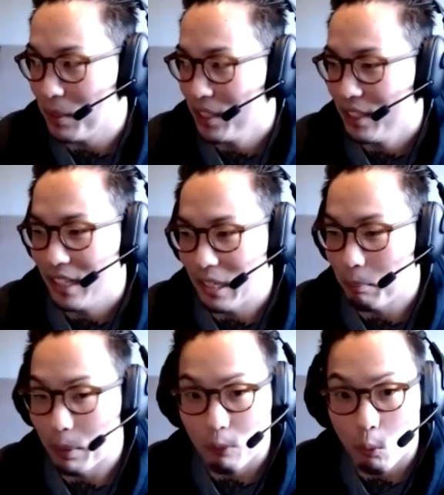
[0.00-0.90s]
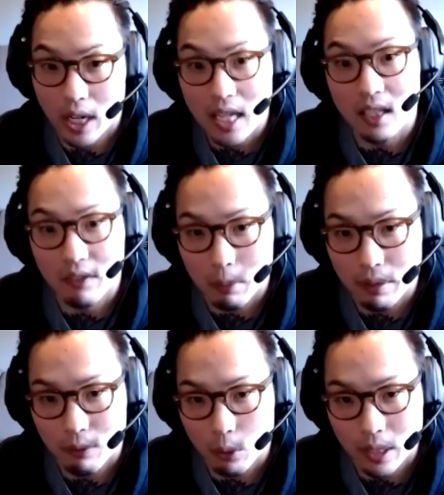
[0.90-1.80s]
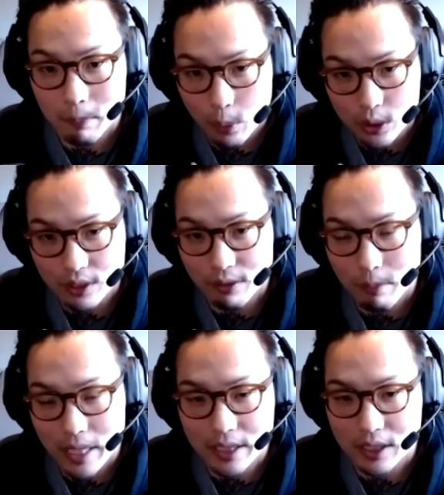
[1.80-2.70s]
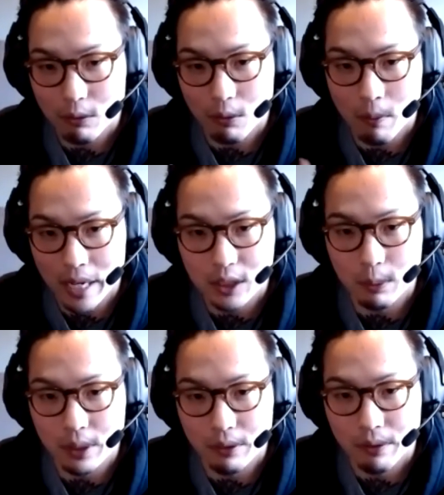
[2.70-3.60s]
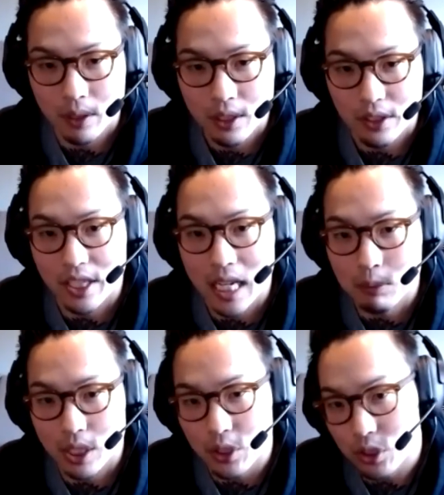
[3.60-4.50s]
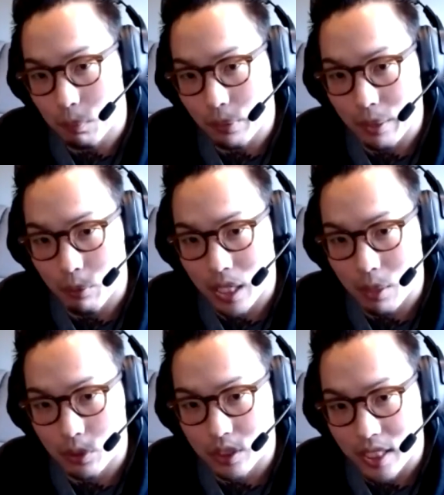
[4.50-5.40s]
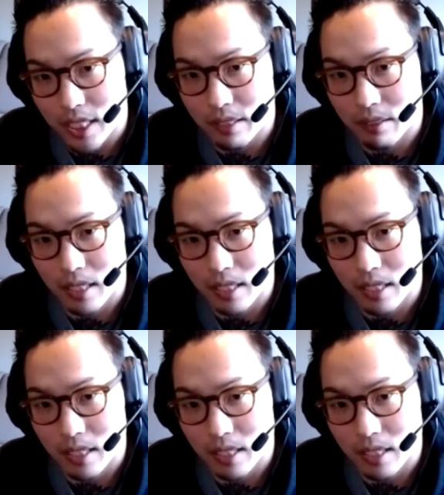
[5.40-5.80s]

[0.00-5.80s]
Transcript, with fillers: Uh, but what I love about Fortnite personally for me is it reminds me of the games I used to play when I was a kid.